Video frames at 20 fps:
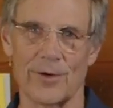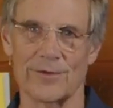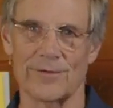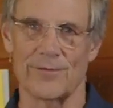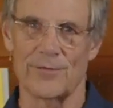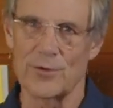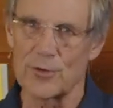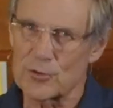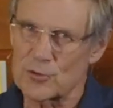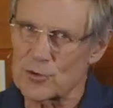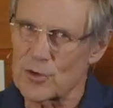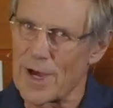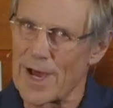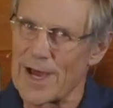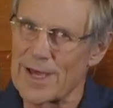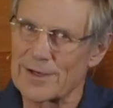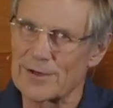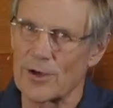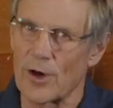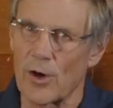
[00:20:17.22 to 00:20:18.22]
is if you're
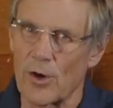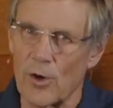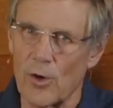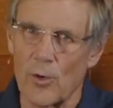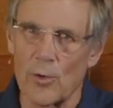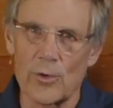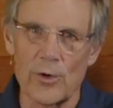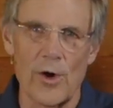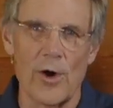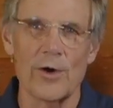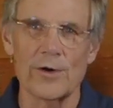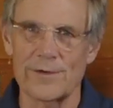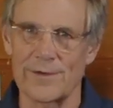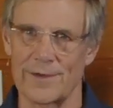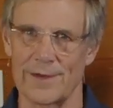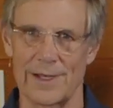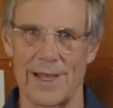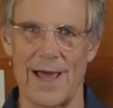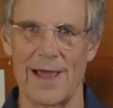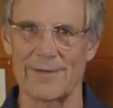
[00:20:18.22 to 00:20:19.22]
trying to hold on to
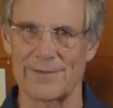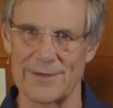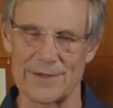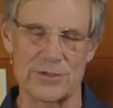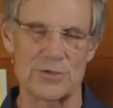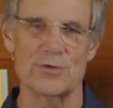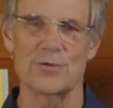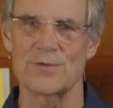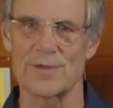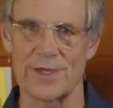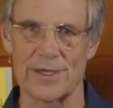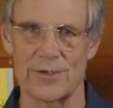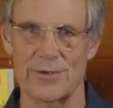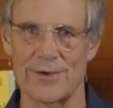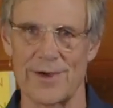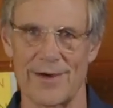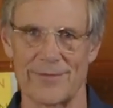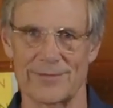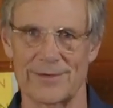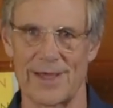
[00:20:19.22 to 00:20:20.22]
the life that you think
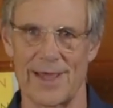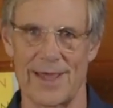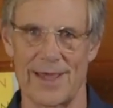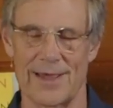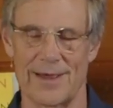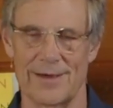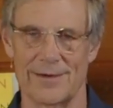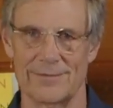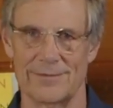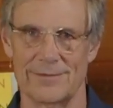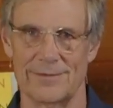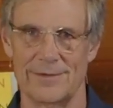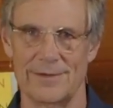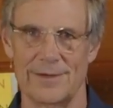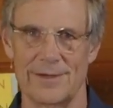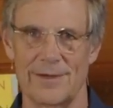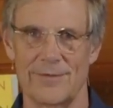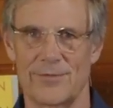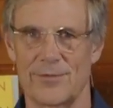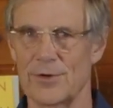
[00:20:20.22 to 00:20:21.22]
you have to have,
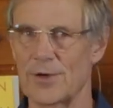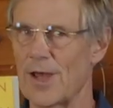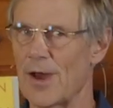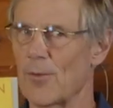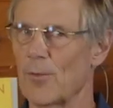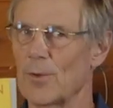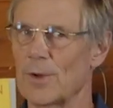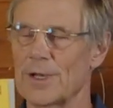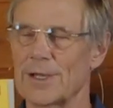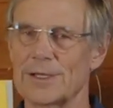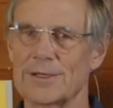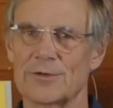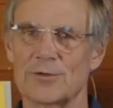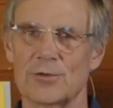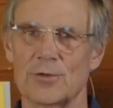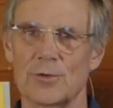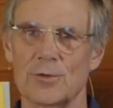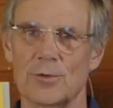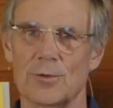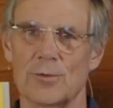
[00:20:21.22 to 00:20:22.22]
if you're not willing
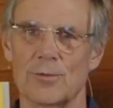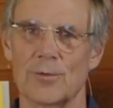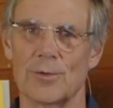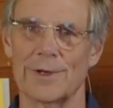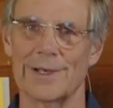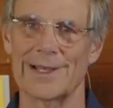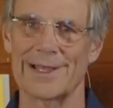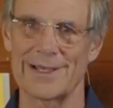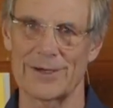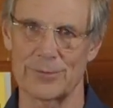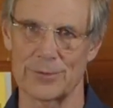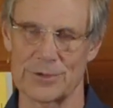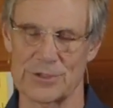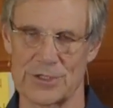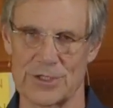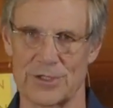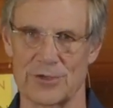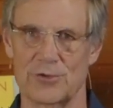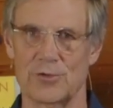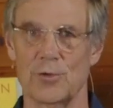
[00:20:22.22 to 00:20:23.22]
to relinquish
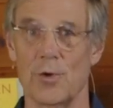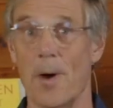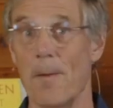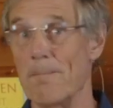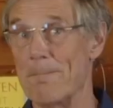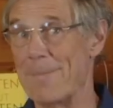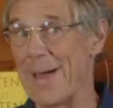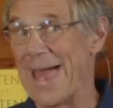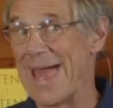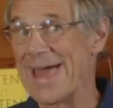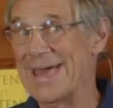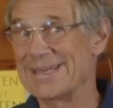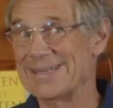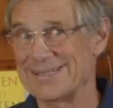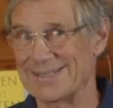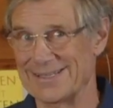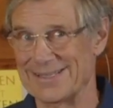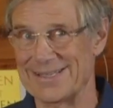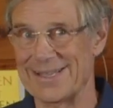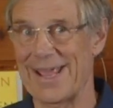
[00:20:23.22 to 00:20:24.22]
it, to
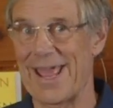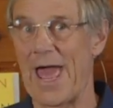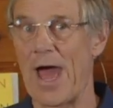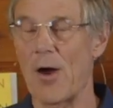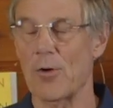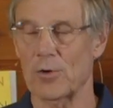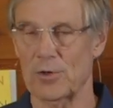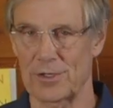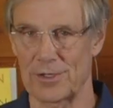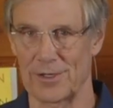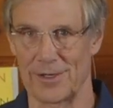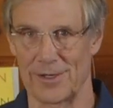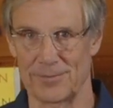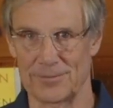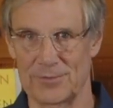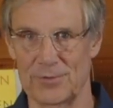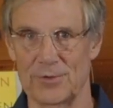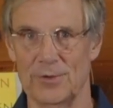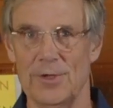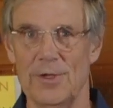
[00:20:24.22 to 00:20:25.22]
abandon the outcome,
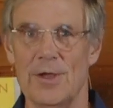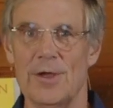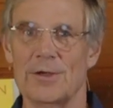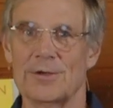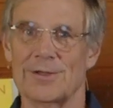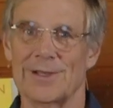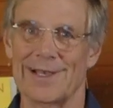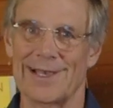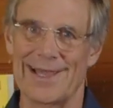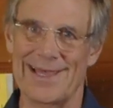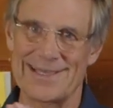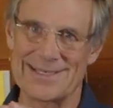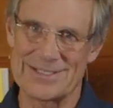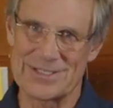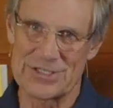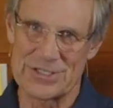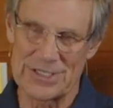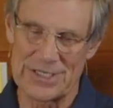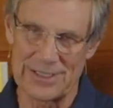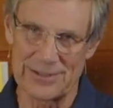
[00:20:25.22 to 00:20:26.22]
to let
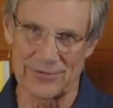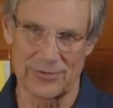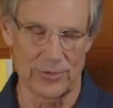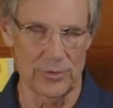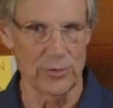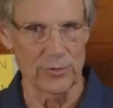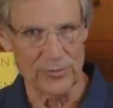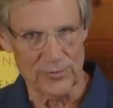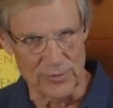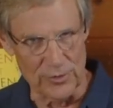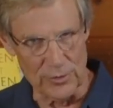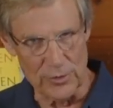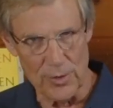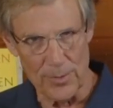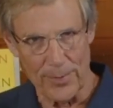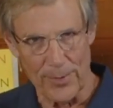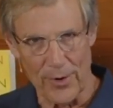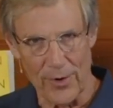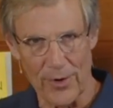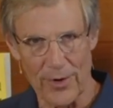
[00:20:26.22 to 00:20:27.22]
Jesus, you do your
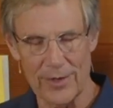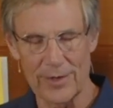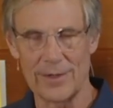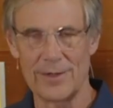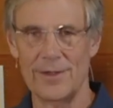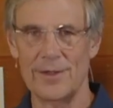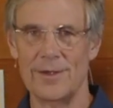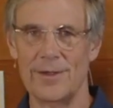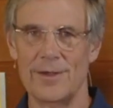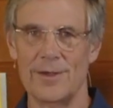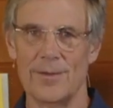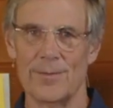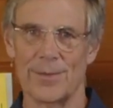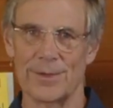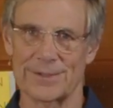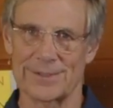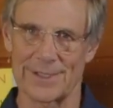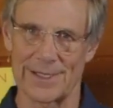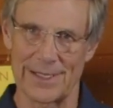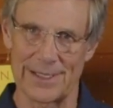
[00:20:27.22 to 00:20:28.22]
part,
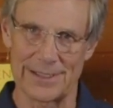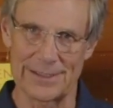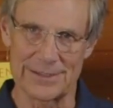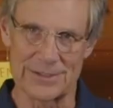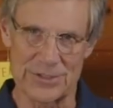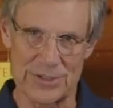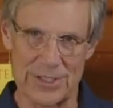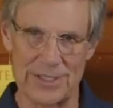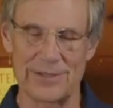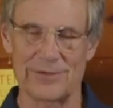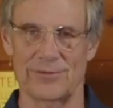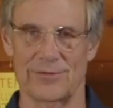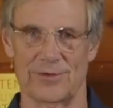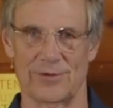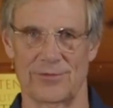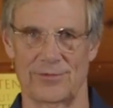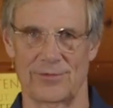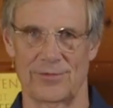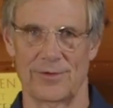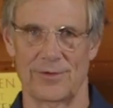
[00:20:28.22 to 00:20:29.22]
but to let
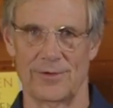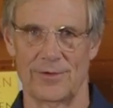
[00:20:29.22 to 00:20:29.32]
Jesus